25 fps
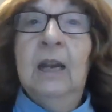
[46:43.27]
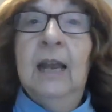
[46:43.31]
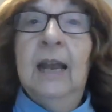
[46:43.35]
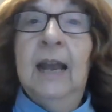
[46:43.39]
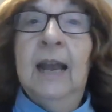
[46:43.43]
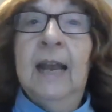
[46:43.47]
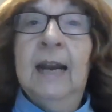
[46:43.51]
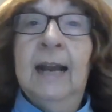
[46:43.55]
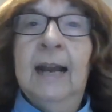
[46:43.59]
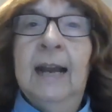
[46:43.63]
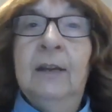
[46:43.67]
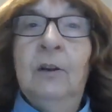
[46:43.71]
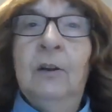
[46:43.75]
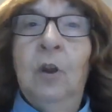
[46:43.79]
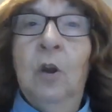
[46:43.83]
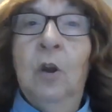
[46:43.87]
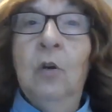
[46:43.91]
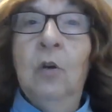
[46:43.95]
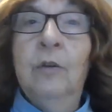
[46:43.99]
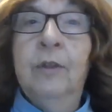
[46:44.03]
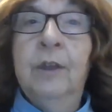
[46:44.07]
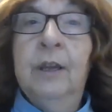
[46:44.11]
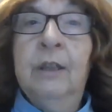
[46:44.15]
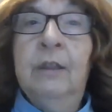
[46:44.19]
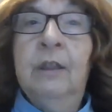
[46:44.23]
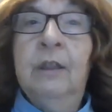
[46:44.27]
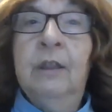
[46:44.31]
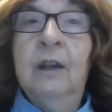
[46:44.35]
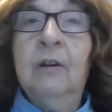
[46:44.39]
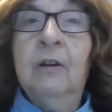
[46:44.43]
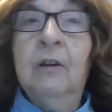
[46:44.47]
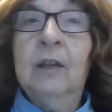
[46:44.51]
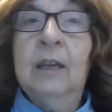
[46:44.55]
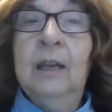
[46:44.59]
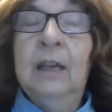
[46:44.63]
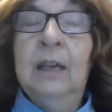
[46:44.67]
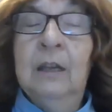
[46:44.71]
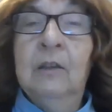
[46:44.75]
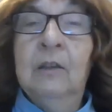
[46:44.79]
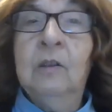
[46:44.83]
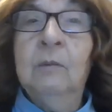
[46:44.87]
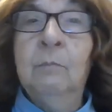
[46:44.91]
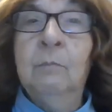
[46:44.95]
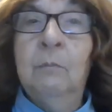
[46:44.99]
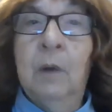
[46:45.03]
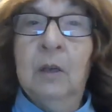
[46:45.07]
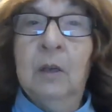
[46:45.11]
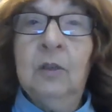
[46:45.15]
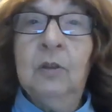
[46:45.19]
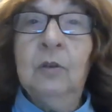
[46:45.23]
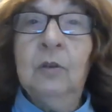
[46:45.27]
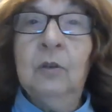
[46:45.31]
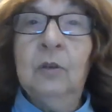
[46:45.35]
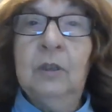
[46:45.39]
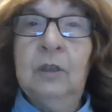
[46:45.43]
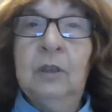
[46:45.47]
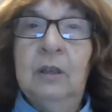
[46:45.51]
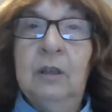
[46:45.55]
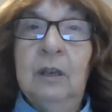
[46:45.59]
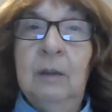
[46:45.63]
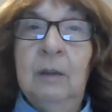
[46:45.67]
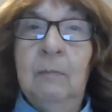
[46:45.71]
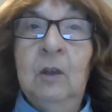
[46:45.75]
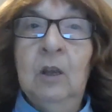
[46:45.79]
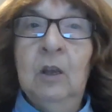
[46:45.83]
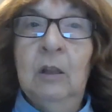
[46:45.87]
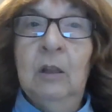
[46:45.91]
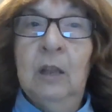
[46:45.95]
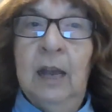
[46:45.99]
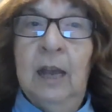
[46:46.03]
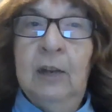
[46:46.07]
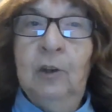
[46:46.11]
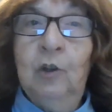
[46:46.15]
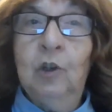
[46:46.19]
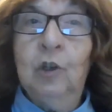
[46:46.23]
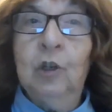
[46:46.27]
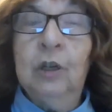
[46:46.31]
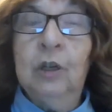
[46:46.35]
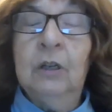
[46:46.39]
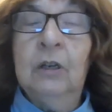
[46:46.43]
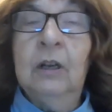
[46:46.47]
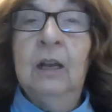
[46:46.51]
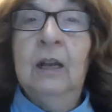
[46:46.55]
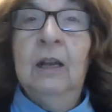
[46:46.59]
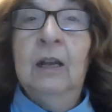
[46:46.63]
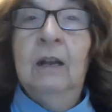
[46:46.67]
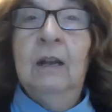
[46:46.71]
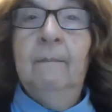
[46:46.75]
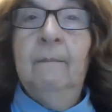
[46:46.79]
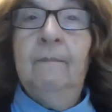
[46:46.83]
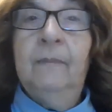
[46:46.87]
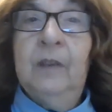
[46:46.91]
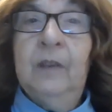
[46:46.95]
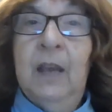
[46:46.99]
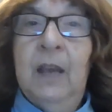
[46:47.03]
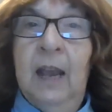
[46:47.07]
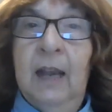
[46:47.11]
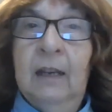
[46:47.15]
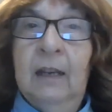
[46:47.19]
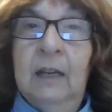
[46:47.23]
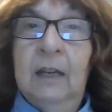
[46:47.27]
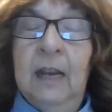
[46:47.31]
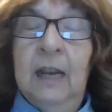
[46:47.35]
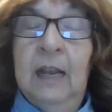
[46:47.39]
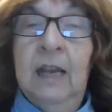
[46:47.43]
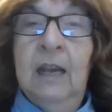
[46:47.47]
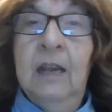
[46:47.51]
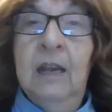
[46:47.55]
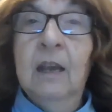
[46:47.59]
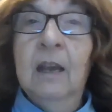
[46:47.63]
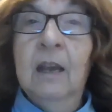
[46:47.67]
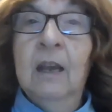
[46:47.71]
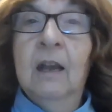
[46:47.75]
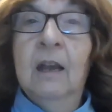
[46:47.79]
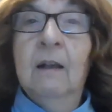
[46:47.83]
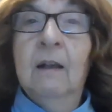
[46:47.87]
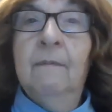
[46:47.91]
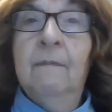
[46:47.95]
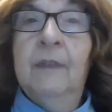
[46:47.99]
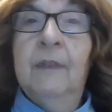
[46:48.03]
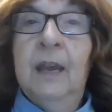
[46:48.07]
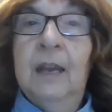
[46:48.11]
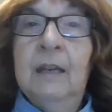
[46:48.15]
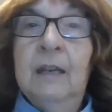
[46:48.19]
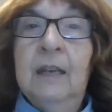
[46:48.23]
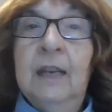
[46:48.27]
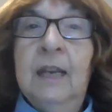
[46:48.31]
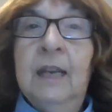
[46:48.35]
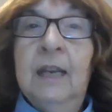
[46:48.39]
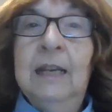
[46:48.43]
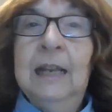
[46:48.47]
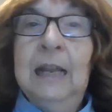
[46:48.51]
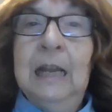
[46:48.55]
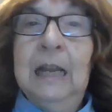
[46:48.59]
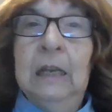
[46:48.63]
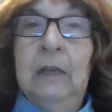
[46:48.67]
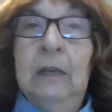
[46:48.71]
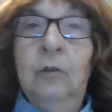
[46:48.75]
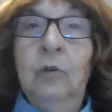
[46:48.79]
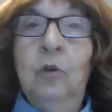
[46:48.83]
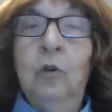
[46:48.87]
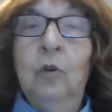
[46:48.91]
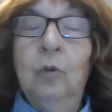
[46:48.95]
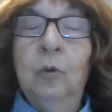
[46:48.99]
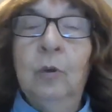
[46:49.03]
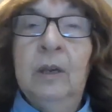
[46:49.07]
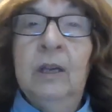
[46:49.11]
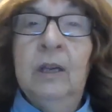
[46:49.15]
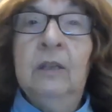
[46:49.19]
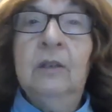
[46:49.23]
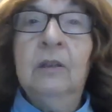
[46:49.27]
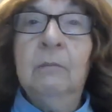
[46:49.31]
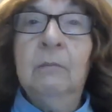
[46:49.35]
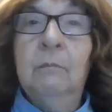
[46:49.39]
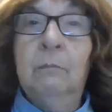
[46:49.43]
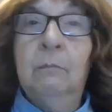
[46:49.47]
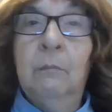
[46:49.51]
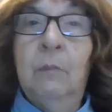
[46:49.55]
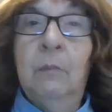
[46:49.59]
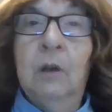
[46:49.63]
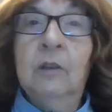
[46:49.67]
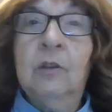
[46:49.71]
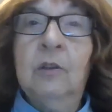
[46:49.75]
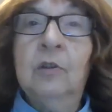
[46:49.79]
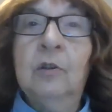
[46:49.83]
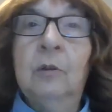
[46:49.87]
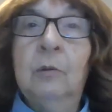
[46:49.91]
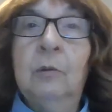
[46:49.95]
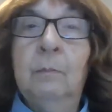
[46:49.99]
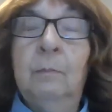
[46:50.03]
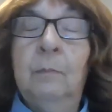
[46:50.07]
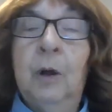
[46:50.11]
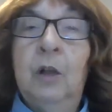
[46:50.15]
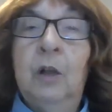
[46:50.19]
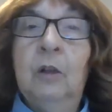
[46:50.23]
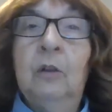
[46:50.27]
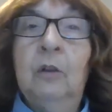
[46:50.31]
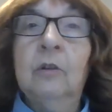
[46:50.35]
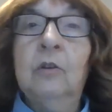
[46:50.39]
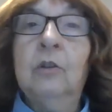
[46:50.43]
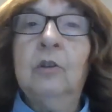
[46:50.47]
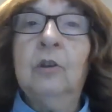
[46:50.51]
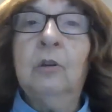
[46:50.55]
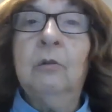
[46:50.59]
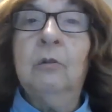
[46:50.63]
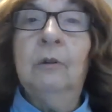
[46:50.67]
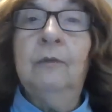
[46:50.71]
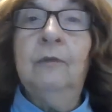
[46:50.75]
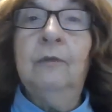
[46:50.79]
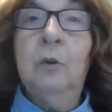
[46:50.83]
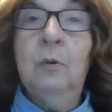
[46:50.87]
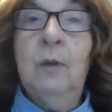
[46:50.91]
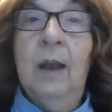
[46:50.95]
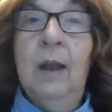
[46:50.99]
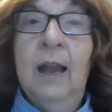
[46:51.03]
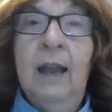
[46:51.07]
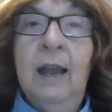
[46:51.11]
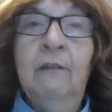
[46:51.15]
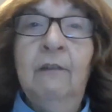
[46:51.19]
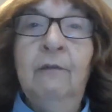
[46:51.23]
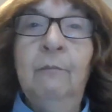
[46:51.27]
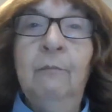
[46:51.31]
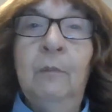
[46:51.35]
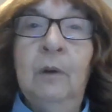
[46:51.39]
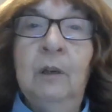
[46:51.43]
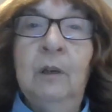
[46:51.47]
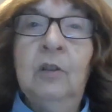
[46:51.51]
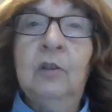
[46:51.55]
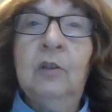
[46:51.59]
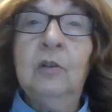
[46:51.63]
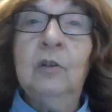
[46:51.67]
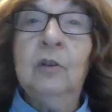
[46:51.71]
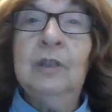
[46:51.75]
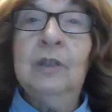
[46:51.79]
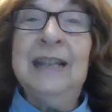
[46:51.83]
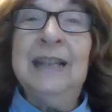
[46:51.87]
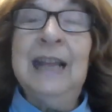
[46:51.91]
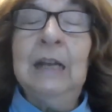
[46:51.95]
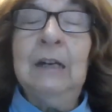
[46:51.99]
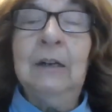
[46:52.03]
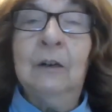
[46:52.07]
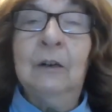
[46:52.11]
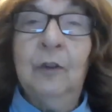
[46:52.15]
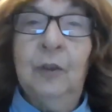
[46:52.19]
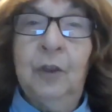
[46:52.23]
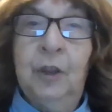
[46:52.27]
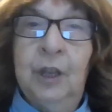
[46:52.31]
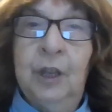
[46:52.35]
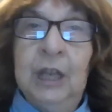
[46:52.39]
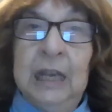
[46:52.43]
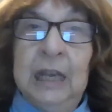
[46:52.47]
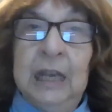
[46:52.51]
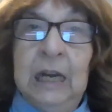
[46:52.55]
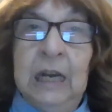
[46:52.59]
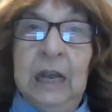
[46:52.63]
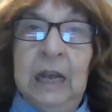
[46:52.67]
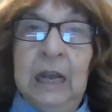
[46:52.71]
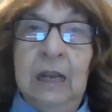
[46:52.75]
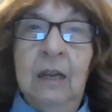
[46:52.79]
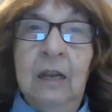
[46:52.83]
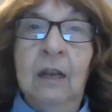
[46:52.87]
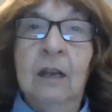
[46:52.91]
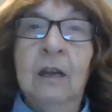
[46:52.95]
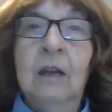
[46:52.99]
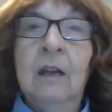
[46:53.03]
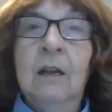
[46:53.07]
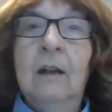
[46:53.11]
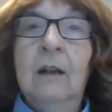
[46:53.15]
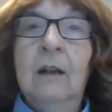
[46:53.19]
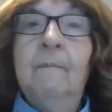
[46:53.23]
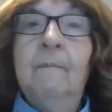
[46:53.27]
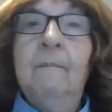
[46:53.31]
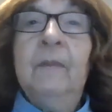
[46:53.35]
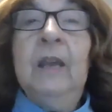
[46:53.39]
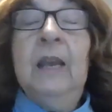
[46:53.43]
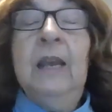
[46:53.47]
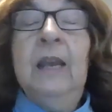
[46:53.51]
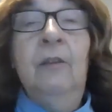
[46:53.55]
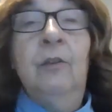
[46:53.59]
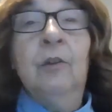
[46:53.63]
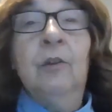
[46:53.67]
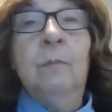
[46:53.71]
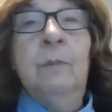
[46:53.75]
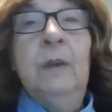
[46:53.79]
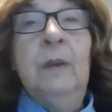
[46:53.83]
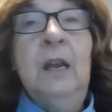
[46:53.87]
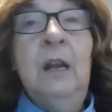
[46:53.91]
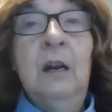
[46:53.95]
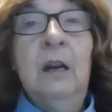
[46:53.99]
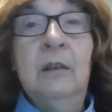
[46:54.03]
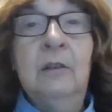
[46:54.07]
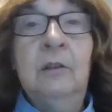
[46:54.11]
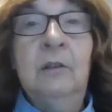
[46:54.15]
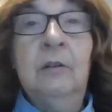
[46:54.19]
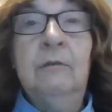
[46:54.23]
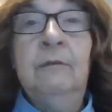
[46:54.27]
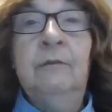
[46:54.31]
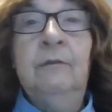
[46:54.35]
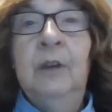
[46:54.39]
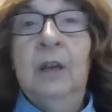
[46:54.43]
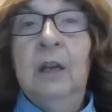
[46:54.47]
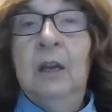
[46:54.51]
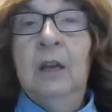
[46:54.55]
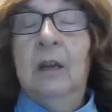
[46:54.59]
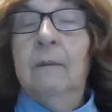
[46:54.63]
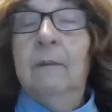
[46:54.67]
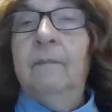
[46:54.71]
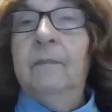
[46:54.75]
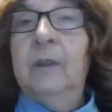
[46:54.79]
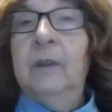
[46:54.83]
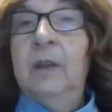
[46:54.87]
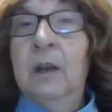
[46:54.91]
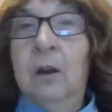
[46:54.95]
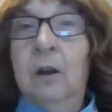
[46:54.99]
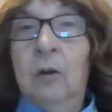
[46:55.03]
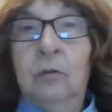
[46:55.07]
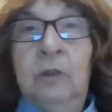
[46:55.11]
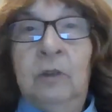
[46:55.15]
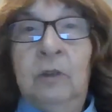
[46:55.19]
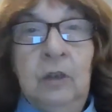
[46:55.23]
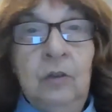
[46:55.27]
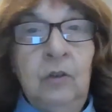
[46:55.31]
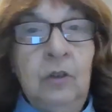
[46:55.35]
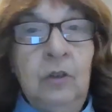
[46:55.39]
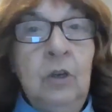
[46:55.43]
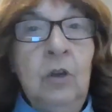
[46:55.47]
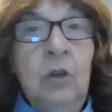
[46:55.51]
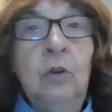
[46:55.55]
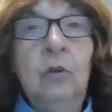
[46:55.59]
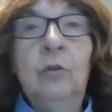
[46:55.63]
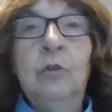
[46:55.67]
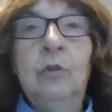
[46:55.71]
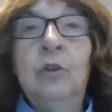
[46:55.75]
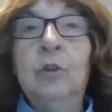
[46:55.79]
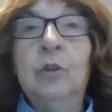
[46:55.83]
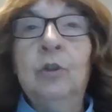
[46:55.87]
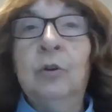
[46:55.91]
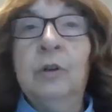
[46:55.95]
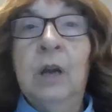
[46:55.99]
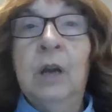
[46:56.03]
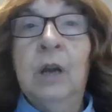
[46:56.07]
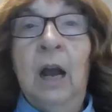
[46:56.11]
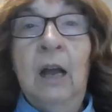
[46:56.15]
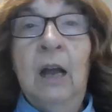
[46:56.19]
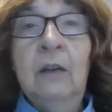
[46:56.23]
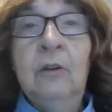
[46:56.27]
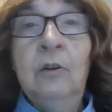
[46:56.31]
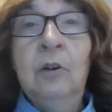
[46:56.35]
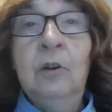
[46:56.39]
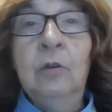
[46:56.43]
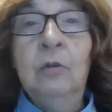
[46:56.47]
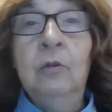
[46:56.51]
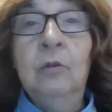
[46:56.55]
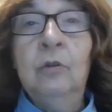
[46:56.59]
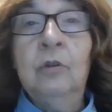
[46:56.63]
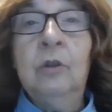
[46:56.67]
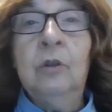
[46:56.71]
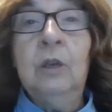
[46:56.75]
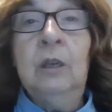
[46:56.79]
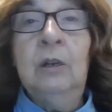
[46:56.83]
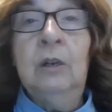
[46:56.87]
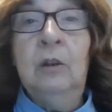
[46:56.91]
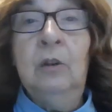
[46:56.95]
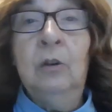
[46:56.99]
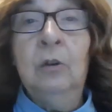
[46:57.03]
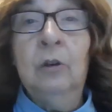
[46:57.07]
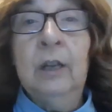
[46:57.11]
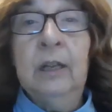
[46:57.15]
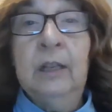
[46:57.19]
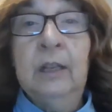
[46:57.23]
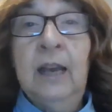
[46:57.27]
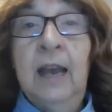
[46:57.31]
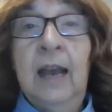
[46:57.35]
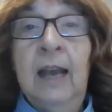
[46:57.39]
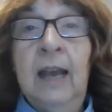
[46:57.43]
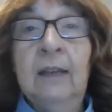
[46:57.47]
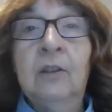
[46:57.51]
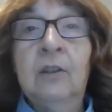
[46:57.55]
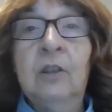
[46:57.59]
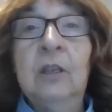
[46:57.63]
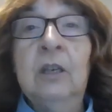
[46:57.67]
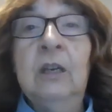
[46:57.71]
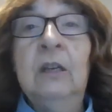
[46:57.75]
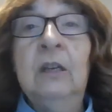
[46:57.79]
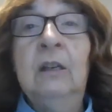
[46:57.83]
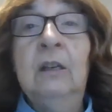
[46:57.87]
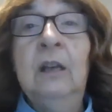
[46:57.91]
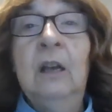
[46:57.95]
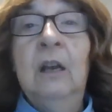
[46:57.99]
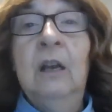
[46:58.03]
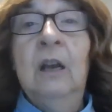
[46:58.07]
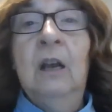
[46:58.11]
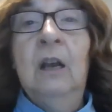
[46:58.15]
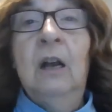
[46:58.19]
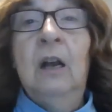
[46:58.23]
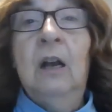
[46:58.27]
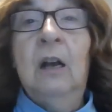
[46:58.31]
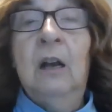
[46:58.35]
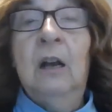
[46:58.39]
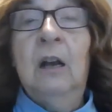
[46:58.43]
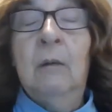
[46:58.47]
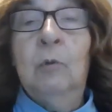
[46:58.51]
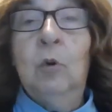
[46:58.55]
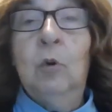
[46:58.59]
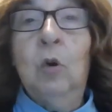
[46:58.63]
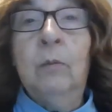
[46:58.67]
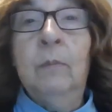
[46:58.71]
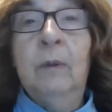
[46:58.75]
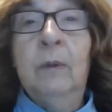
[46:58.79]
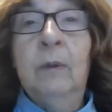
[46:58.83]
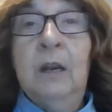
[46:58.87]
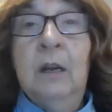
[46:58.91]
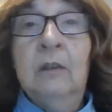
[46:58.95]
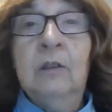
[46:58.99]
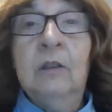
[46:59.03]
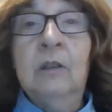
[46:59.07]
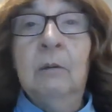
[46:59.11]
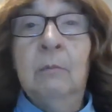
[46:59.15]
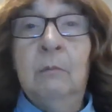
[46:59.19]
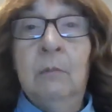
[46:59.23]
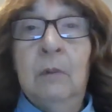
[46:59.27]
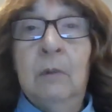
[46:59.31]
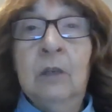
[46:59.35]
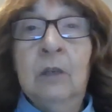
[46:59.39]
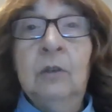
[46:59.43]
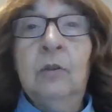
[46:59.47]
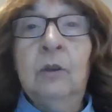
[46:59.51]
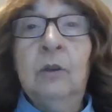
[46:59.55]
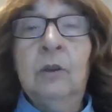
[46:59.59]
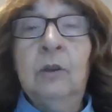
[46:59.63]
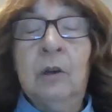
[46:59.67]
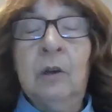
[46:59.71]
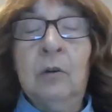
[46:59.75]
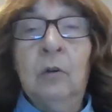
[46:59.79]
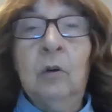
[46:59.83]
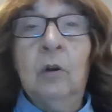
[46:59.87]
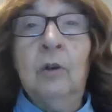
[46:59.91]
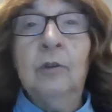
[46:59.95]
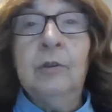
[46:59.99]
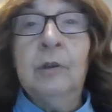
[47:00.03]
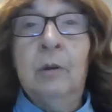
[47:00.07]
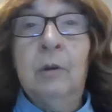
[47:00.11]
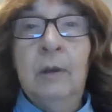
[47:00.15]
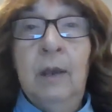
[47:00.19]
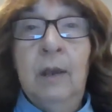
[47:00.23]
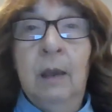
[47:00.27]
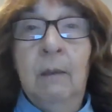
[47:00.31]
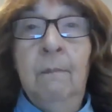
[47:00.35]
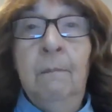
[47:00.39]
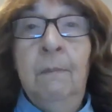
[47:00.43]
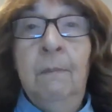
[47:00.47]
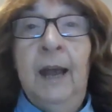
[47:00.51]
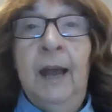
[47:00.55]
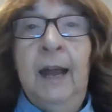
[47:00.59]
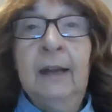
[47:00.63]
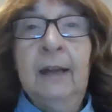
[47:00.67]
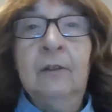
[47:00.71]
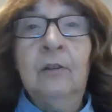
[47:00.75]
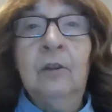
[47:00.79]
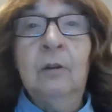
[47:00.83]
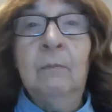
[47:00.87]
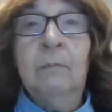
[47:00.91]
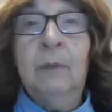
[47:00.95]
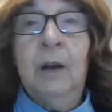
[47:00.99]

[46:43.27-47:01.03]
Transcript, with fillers: And I know that there is muscle stimulation technique that can increase muscle bulk. So if you have muscles that are thinning, either because of you know disuse or non-use in your ataxia, um, or because the muscles are also impacted